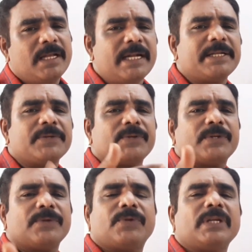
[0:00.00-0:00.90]
Let
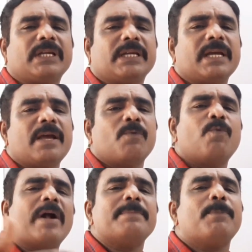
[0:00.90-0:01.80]
us see
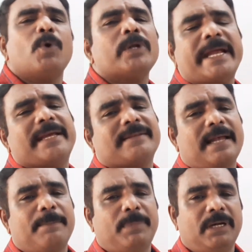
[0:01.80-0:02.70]
one more
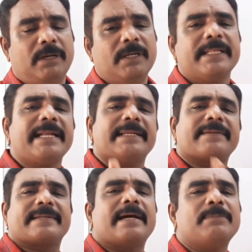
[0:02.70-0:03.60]
example that
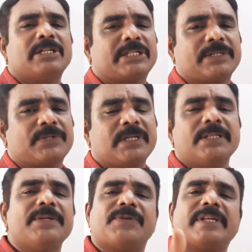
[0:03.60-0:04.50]
establishes
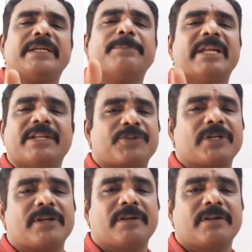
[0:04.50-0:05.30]
the same nature.